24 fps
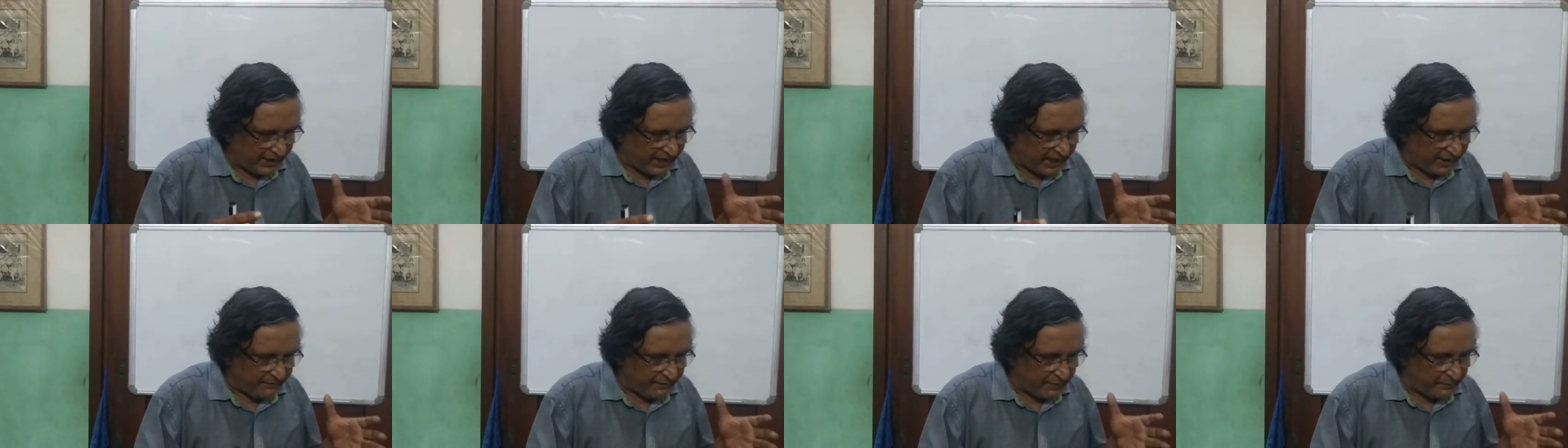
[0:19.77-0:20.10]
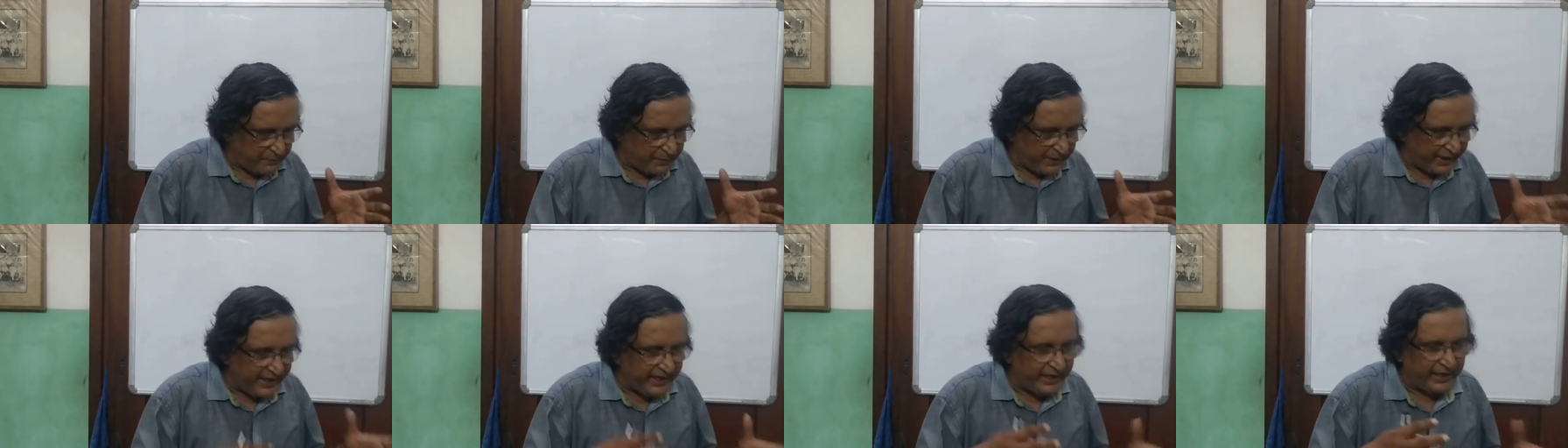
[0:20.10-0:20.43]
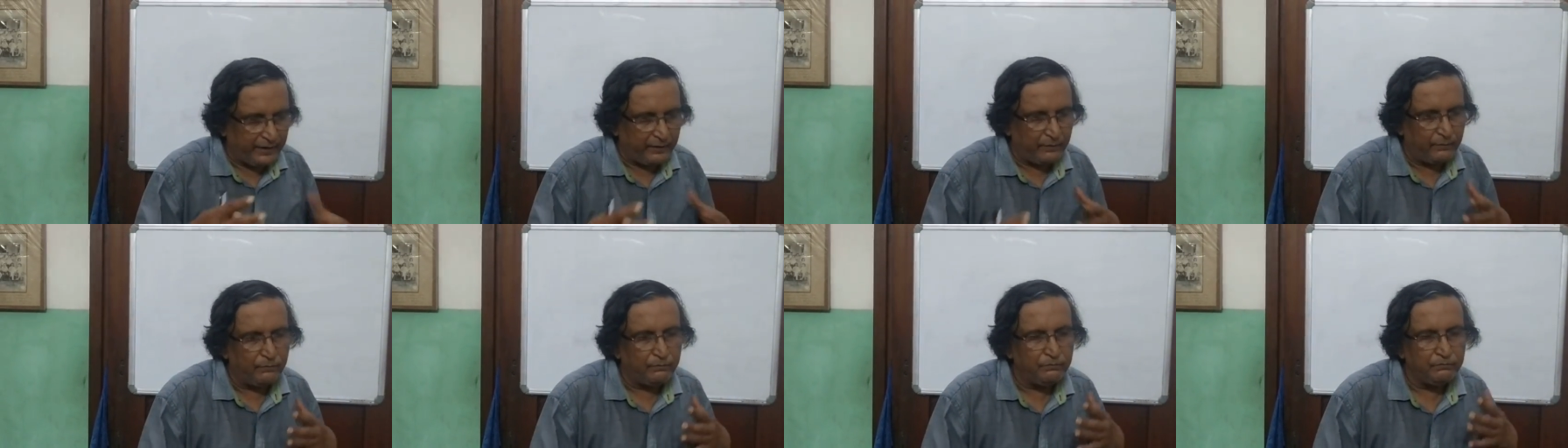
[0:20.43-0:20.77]
I will bring
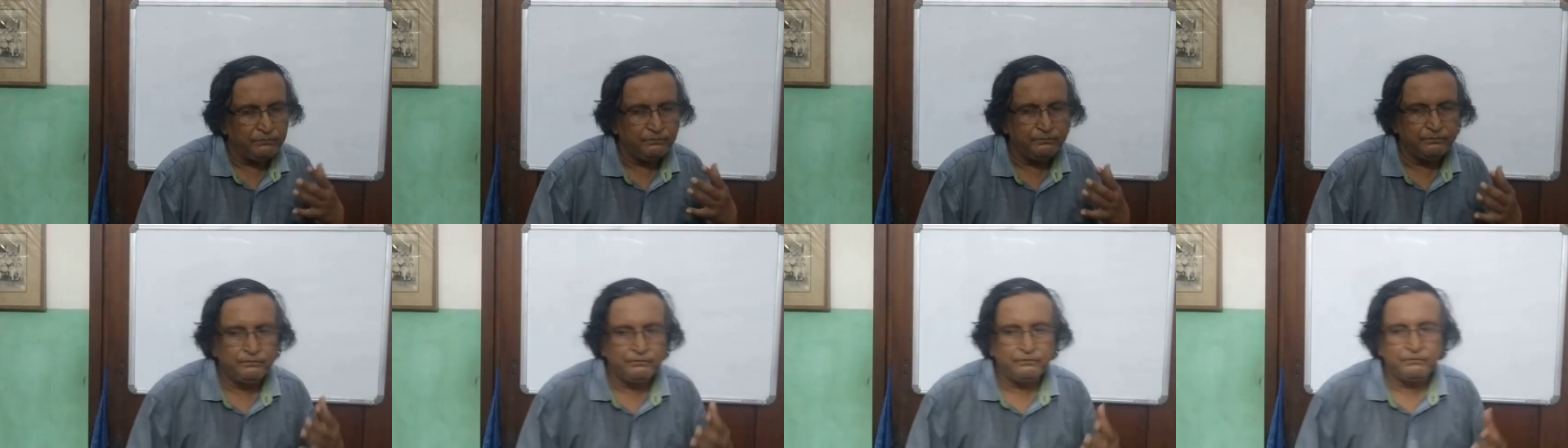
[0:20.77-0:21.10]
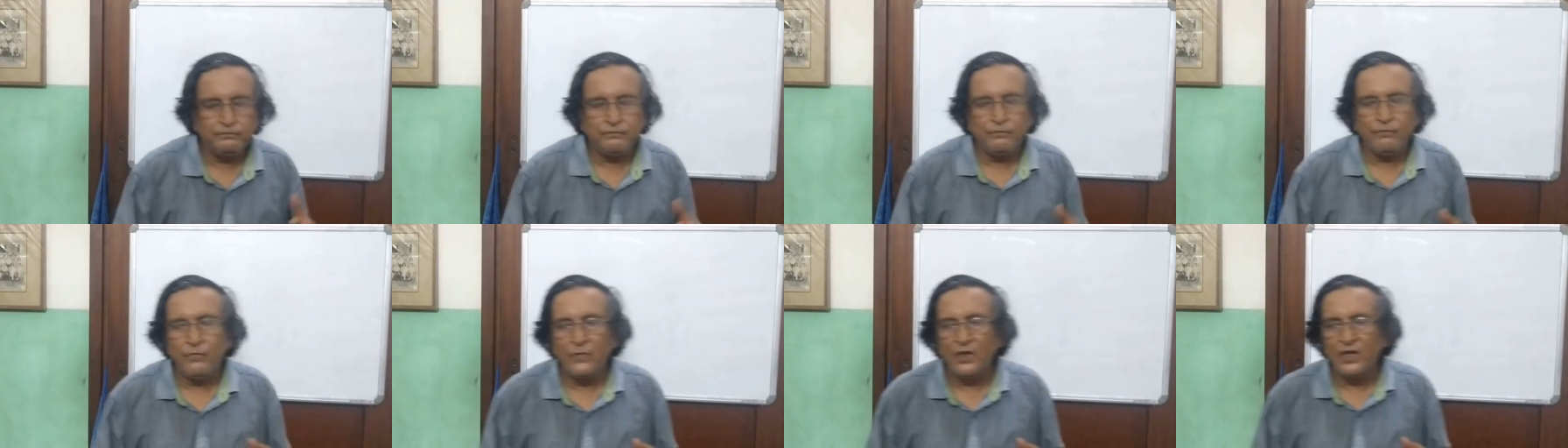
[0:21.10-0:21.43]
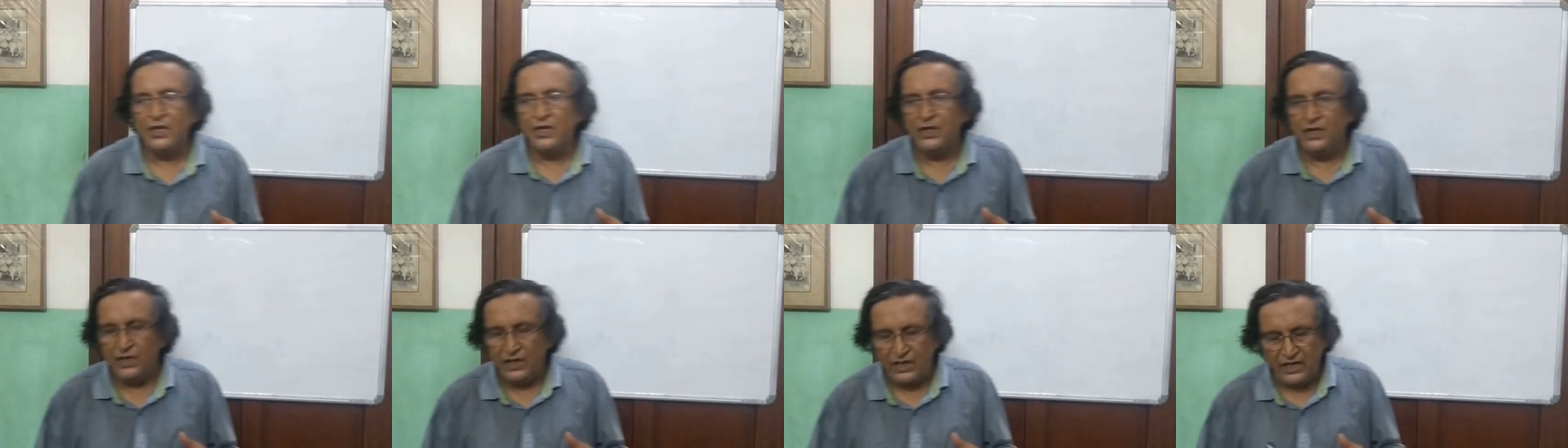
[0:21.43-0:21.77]
in
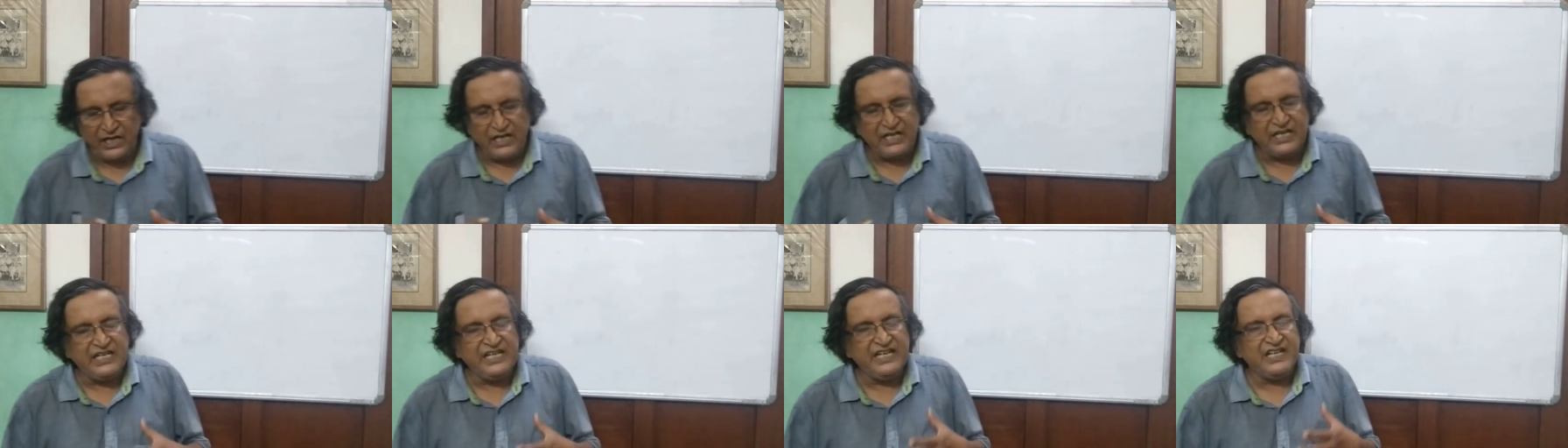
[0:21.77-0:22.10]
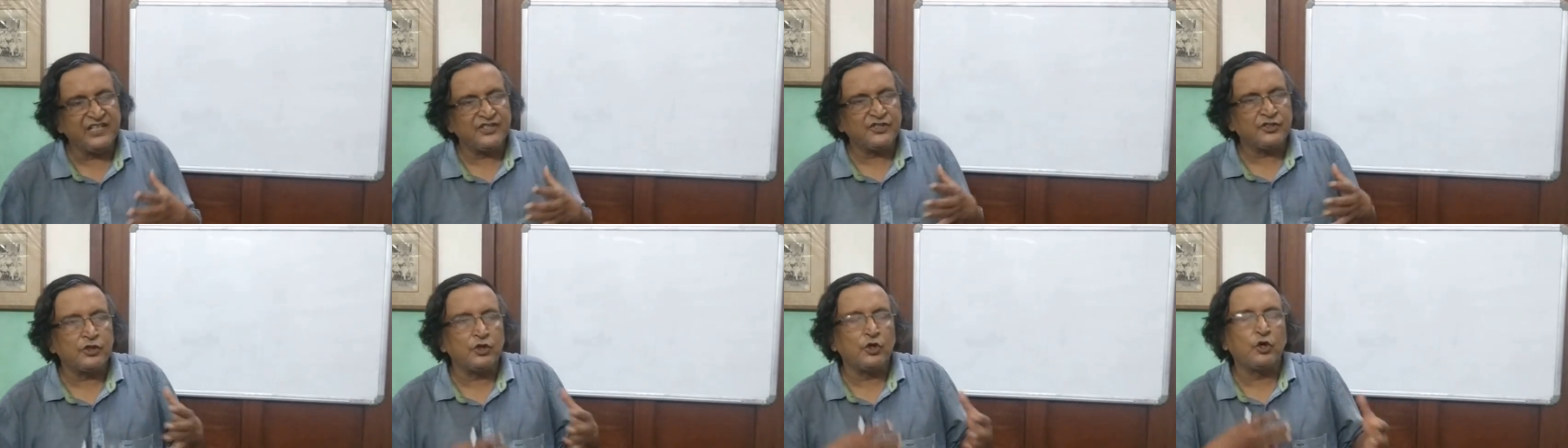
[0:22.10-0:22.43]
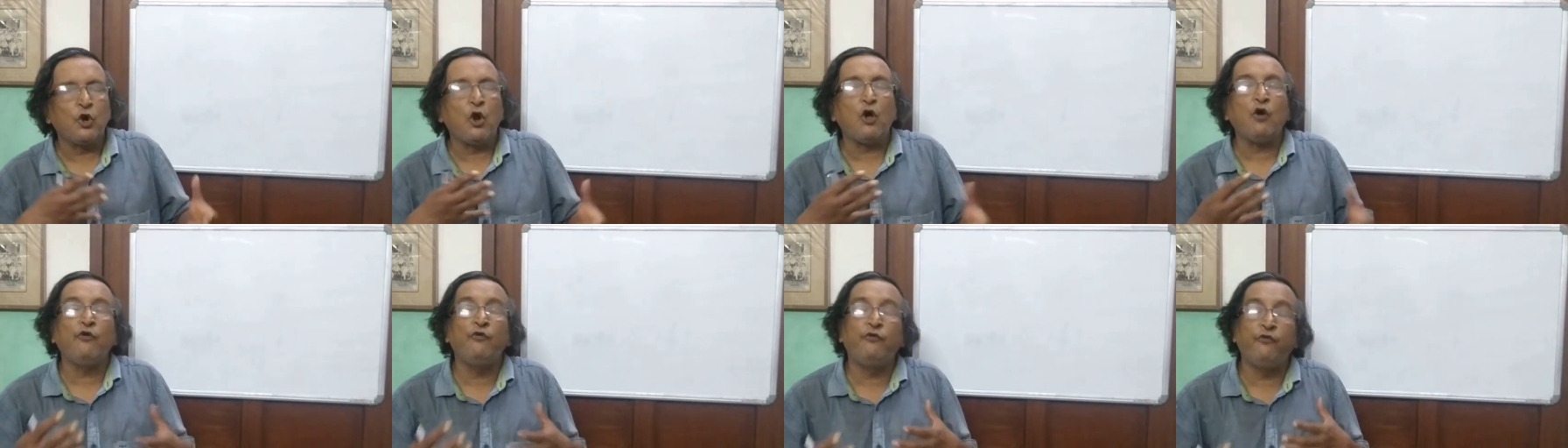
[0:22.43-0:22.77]
igneous
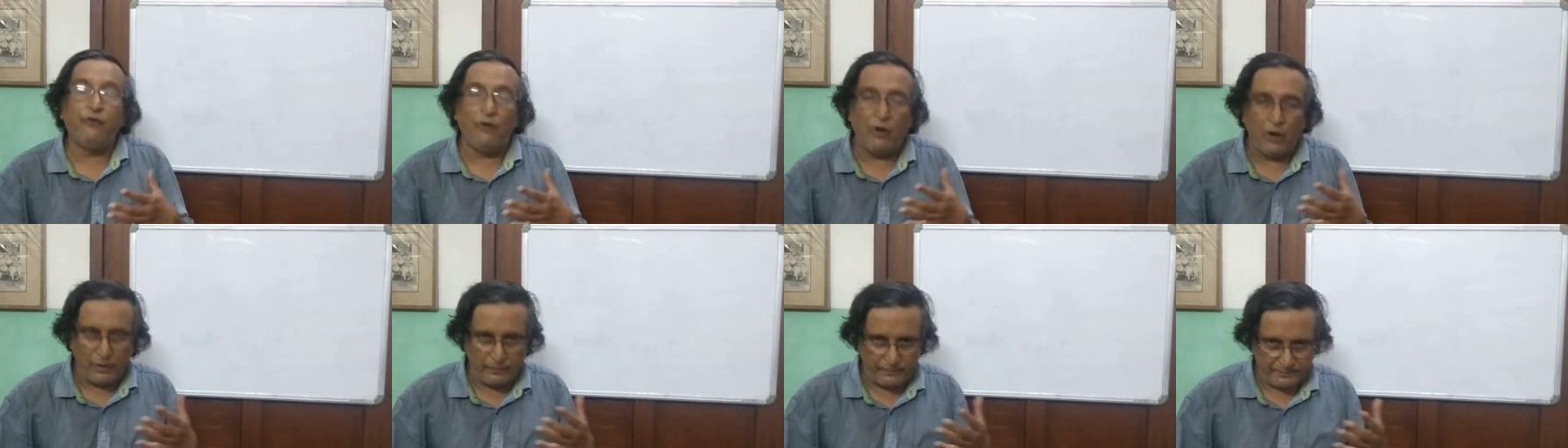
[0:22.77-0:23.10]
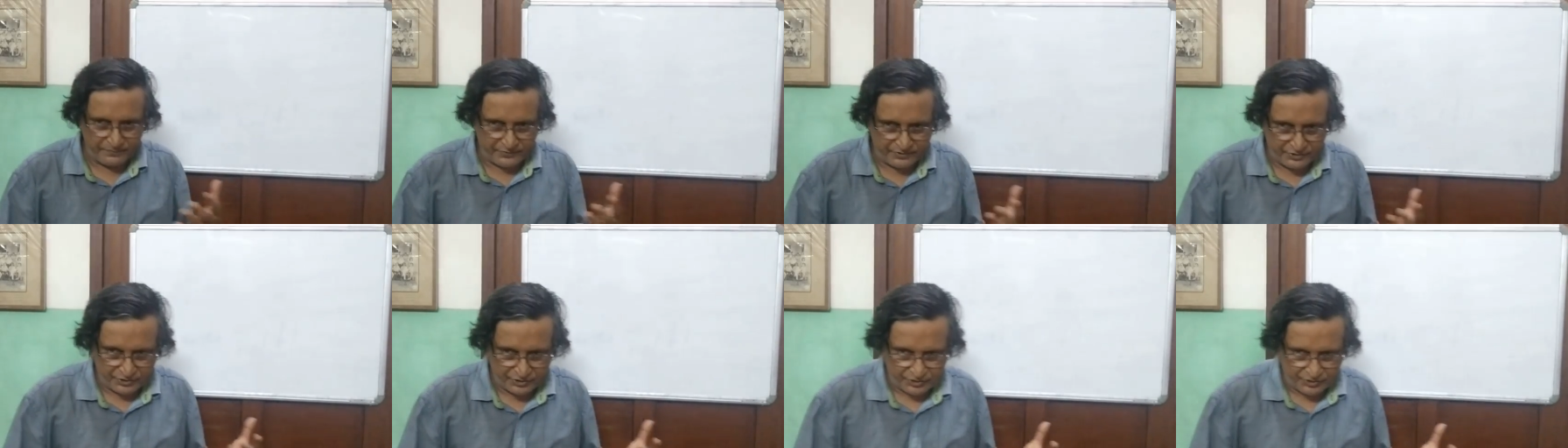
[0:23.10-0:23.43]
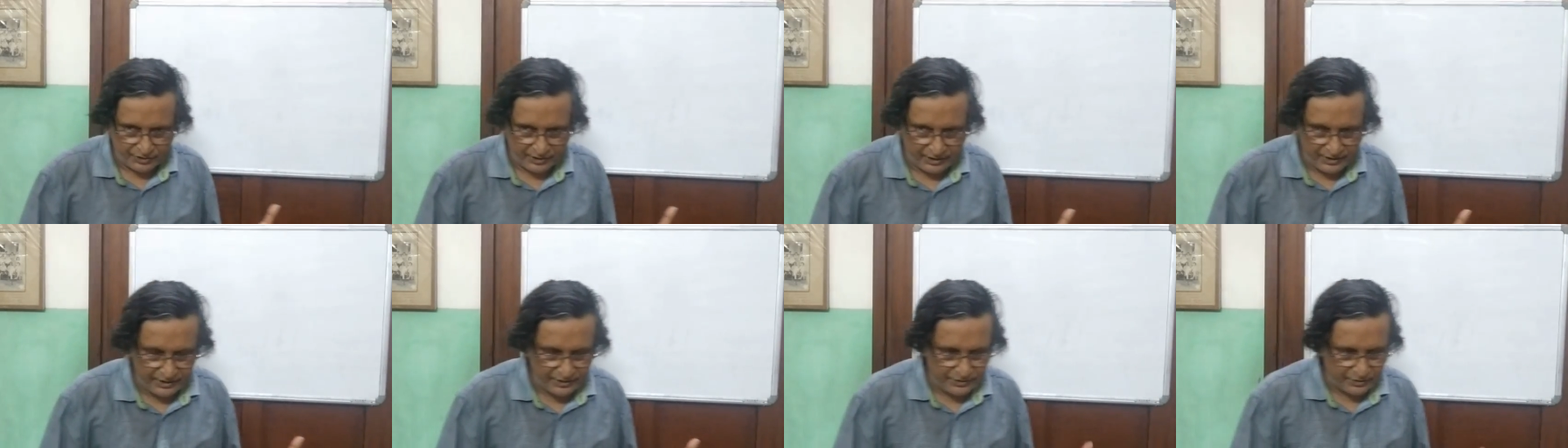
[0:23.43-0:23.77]
rock
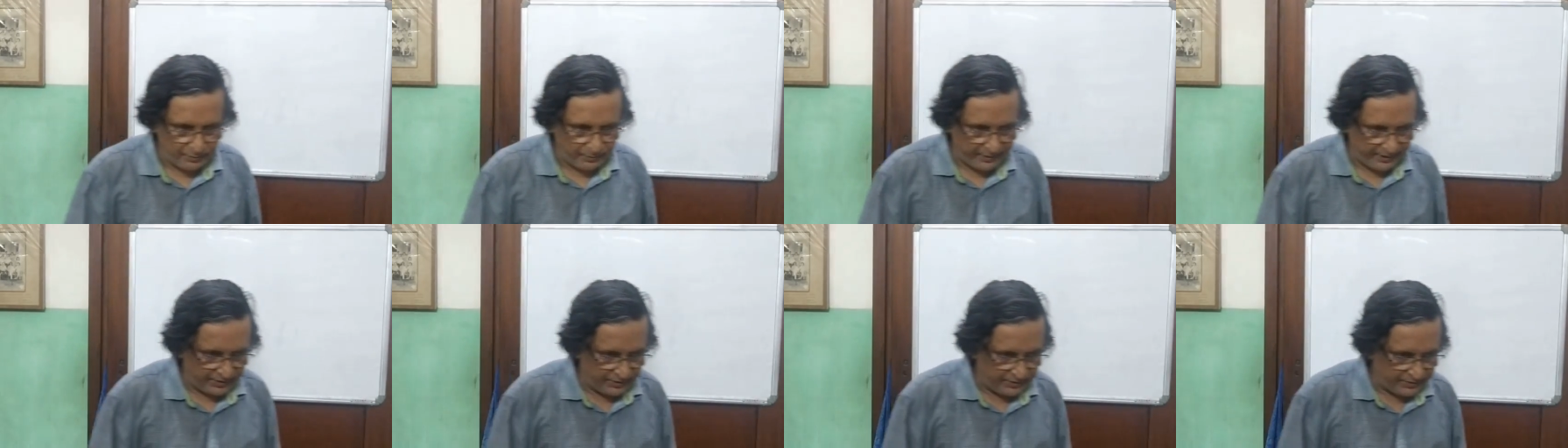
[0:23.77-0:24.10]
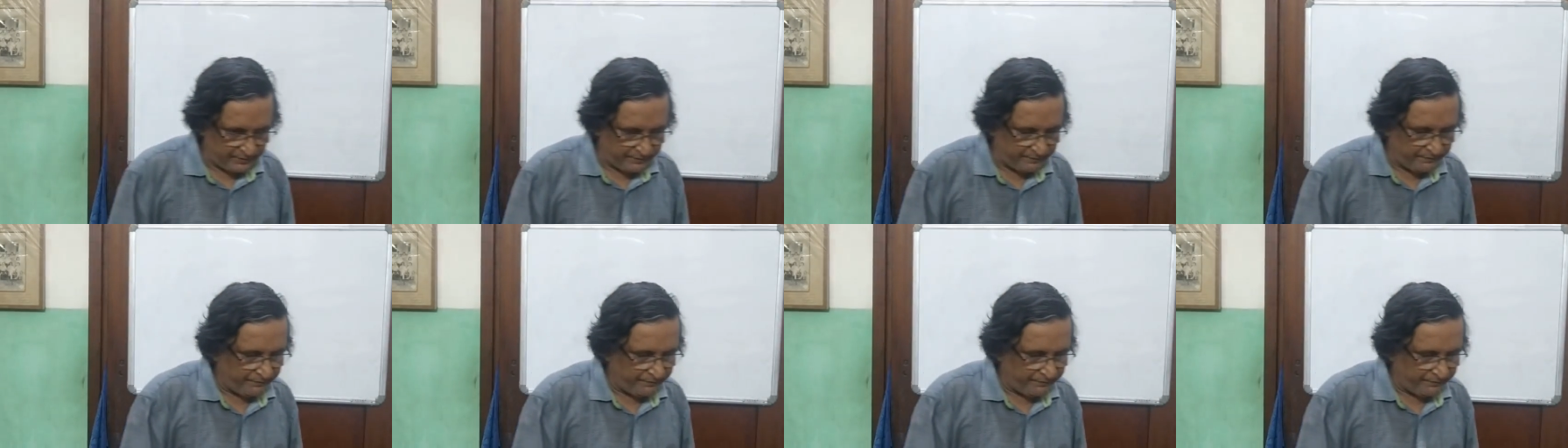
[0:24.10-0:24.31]
forms into it.